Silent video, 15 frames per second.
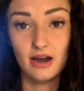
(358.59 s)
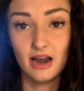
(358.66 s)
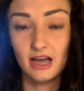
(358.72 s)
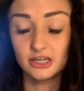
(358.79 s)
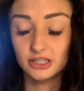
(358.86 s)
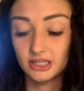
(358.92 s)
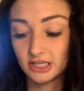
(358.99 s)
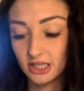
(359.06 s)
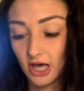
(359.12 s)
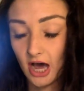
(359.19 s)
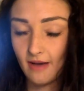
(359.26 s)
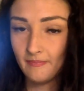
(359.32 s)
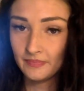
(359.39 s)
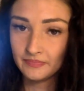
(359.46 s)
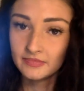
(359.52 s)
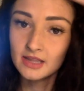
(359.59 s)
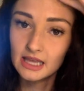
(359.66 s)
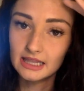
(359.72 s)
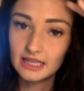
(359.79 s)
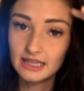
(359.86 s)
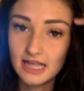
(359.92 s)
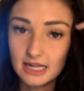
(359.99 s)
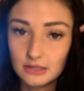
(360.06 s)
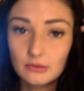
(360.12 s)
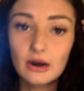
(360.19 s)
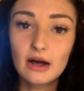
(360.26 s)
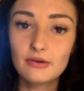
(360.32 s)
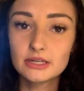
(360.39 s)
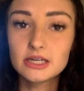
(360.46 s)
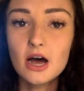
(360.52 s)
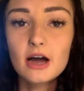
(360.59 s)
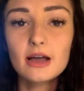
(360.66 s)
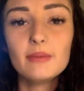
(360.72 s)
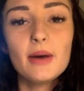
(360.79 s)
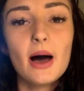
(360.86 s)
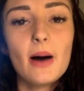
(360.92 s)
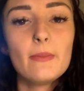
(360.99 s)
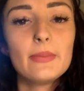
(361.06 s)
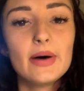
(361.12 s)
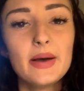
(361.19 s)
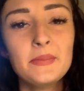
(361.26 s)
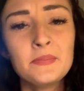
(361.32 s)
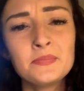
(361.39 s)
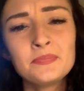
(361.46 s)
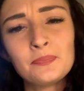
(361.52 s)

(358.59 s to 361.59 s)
and I just thought that that's what I would talk about. But